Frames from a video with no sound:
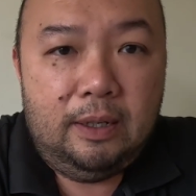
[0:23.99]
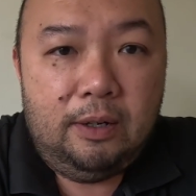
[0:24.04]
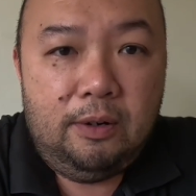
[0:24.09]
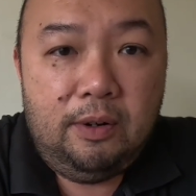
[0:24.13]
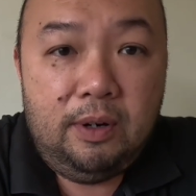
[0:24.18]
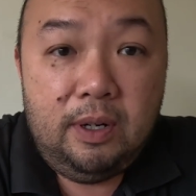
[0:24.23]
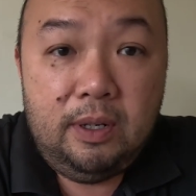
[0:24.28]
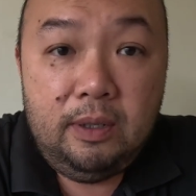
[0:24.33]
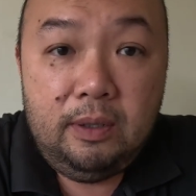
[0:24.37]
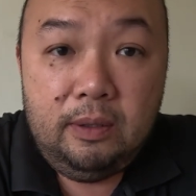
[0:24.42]

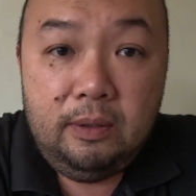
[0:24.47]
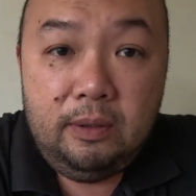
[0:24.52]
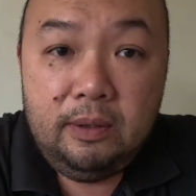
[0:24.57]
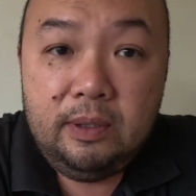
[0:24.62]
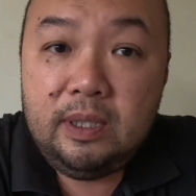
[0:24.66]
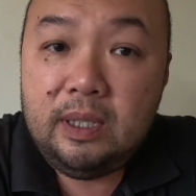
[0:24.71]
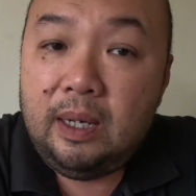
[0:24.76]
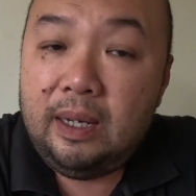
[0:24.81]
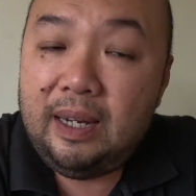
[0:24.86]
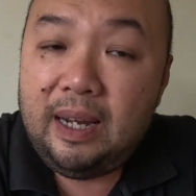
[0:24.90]

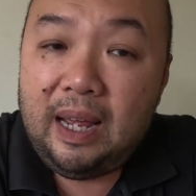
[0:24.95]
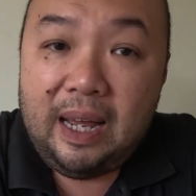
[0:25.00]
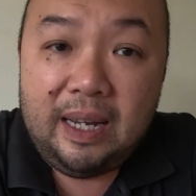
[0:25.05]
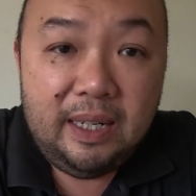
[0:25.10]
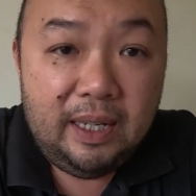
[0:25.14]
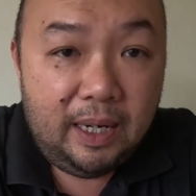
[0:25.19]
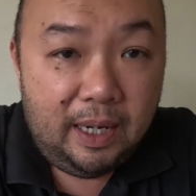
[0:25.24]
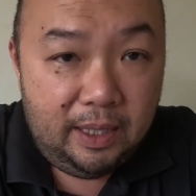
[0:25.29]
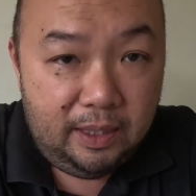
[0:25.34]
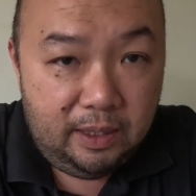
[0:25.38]
grills and
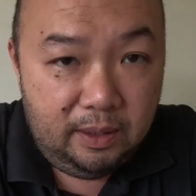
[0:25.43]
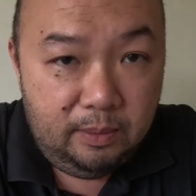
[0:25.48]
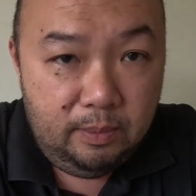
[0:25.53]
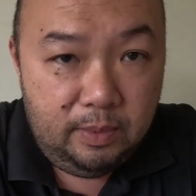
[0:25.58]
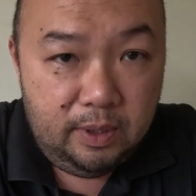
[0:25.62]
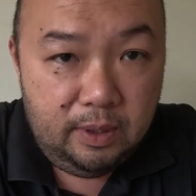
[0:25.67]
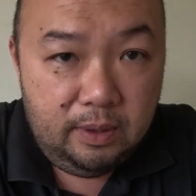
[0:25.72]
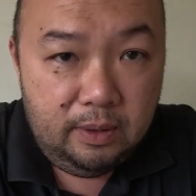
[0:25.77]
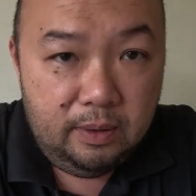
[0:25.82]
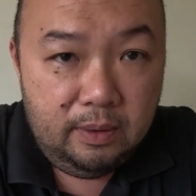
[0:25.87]
other
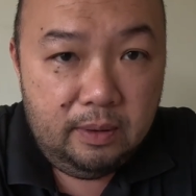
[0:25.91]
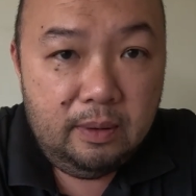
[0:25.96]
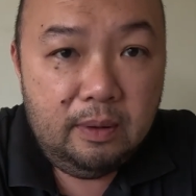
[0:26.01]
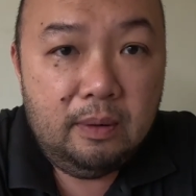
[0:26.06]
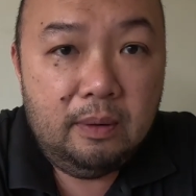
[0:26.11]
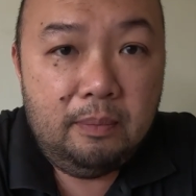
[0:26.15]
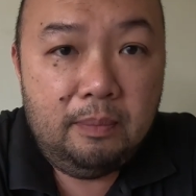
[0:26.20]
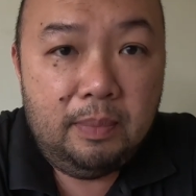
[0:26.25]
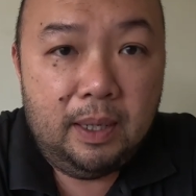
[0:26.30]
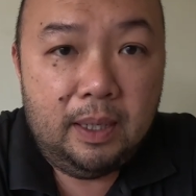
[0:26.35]
items,
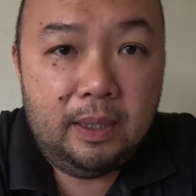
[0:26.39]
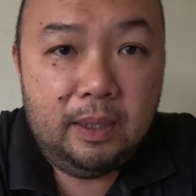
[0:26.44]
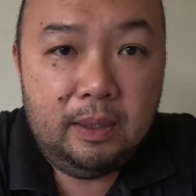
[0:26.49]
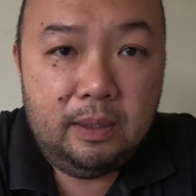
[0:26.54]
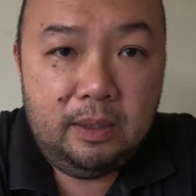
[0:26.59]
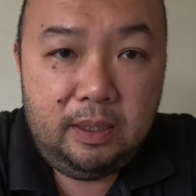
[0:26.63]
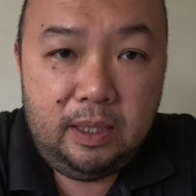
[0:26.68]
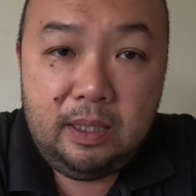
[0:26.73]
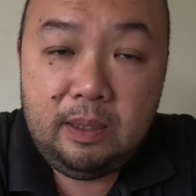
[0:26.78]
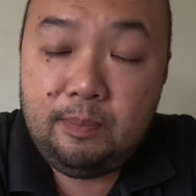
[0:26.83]

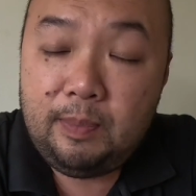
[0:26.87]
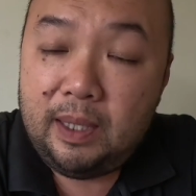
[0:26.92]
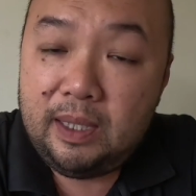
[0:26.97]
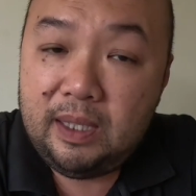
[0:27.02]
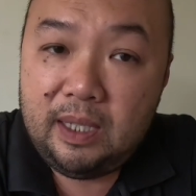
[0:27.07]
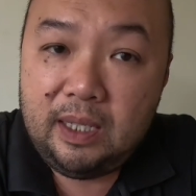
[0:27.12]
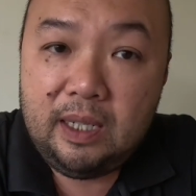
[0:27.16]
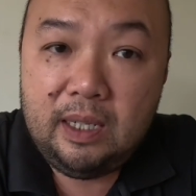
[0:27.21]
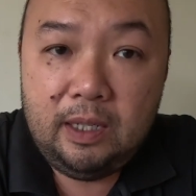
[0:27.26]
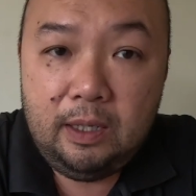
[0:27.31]
but this
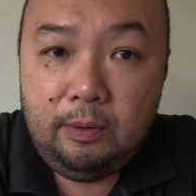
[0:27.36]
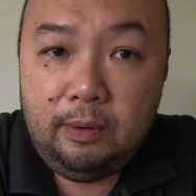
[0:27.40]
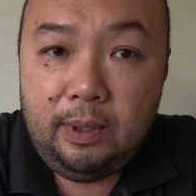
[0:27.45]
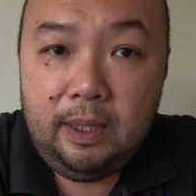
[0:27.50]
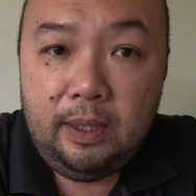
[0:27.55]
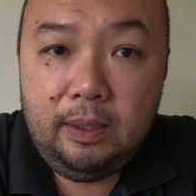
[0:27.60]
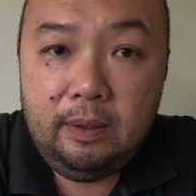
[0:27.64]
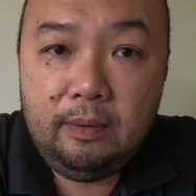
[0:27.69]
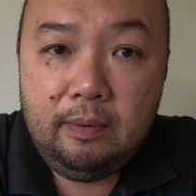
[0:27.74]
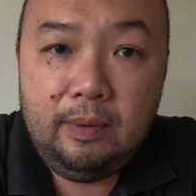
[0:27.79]
particular
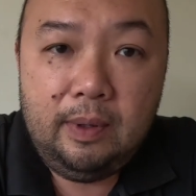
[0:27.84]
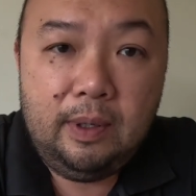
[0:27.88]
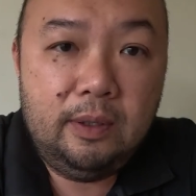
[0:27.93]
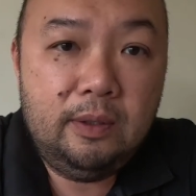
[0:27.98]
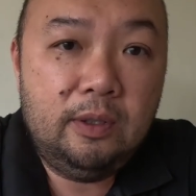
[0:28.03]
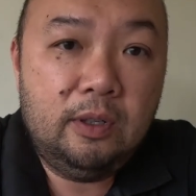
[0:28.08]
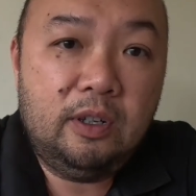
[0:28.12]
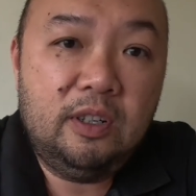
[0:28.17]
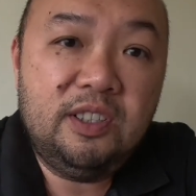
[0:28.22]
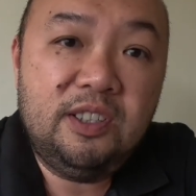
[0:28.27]
one we're
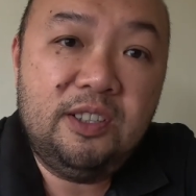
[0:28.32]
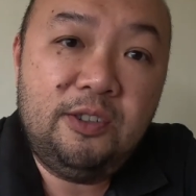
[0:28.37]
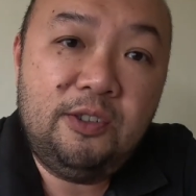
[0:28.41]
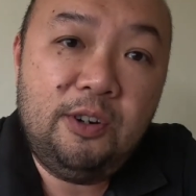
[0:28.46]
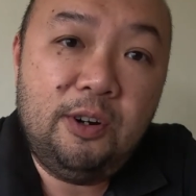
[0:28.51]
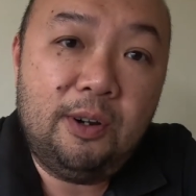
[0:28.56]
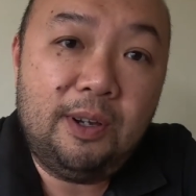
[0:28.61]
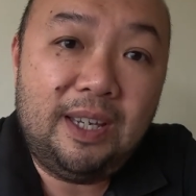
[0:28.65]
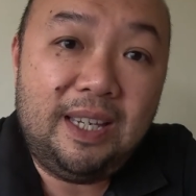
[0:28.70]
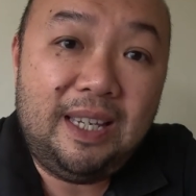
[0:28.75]
going to
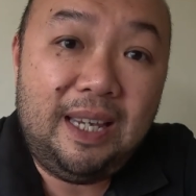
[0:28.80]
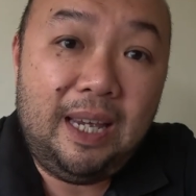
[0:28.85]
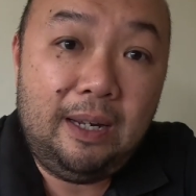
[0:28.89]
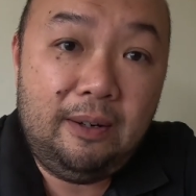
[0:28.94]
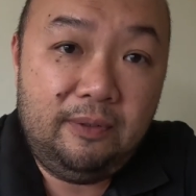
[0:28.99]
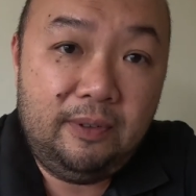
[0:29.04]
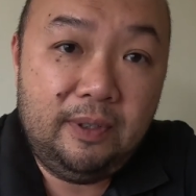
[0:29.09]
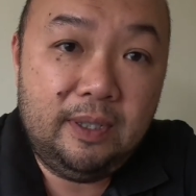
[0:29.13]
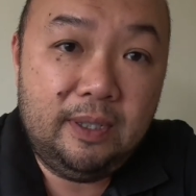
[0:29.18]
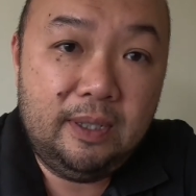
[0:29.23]
concentrate on
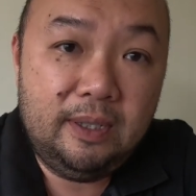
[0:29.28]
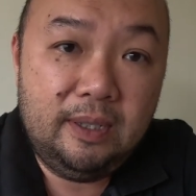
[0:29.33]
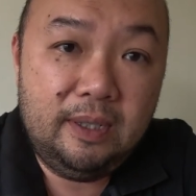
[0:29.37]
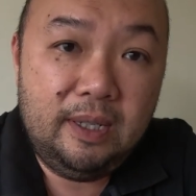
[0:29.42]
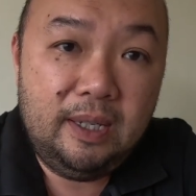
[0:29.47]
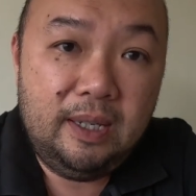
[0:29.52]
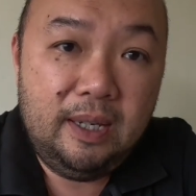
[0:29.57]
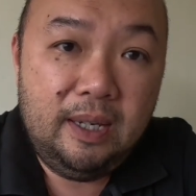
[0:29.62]
gate first.